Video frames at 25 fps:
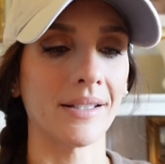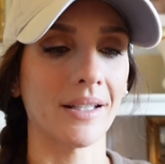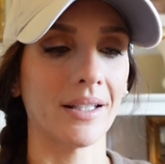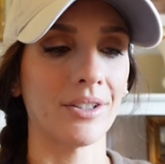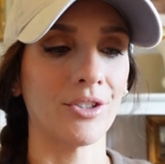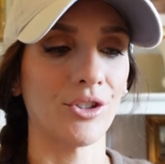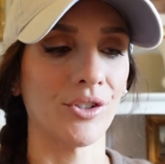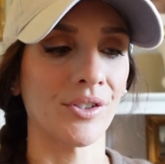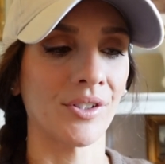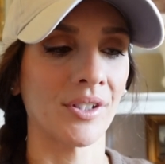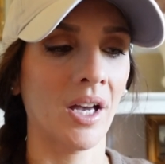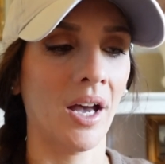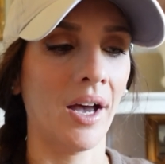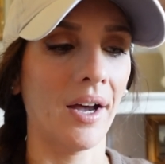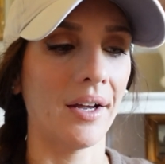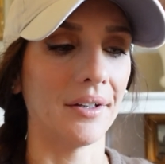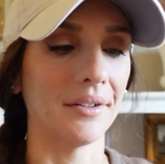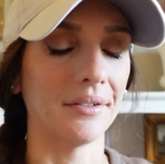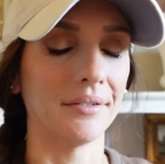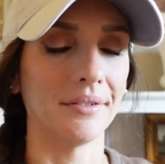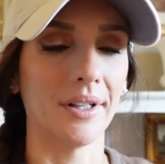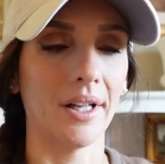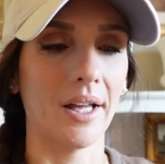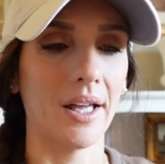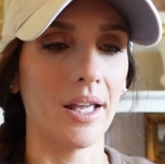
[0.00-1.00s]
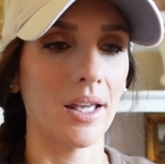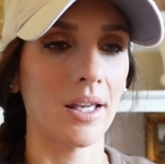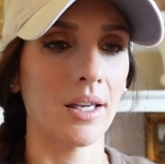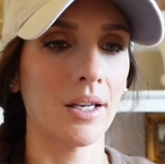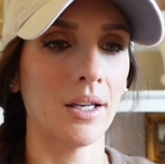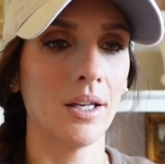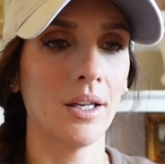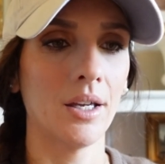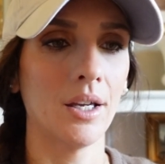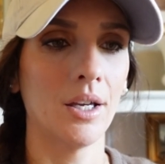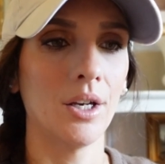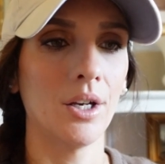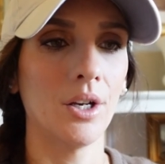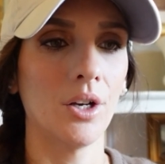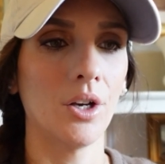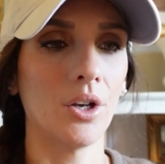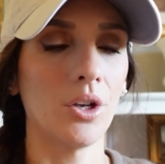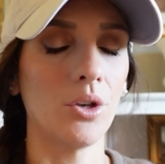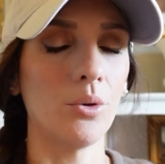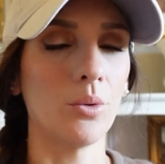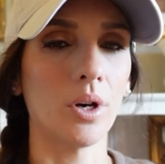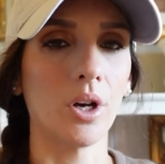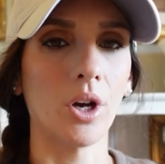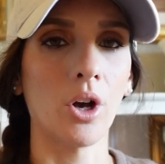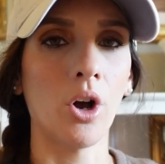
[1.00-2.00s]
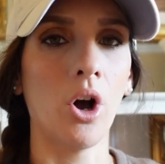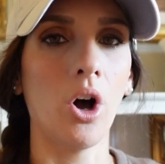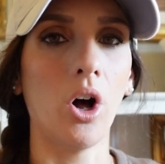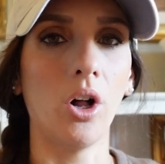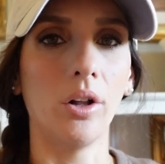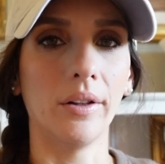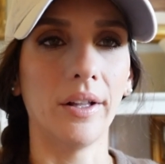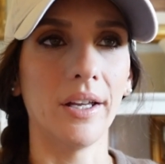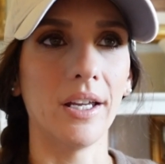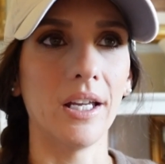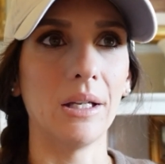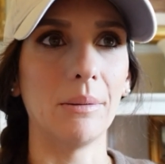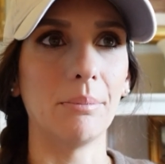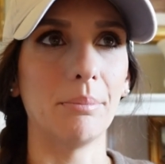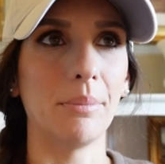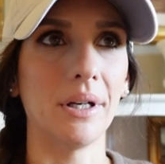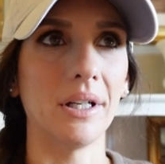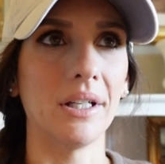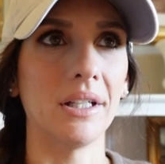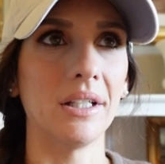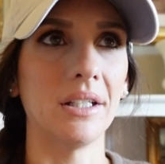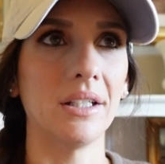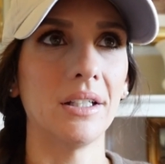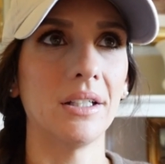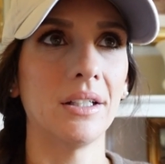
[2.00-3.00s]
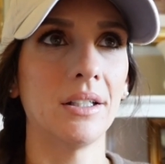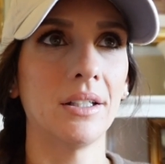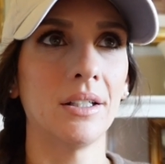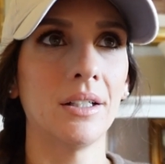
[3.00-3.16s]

that just kind of like you can call in, but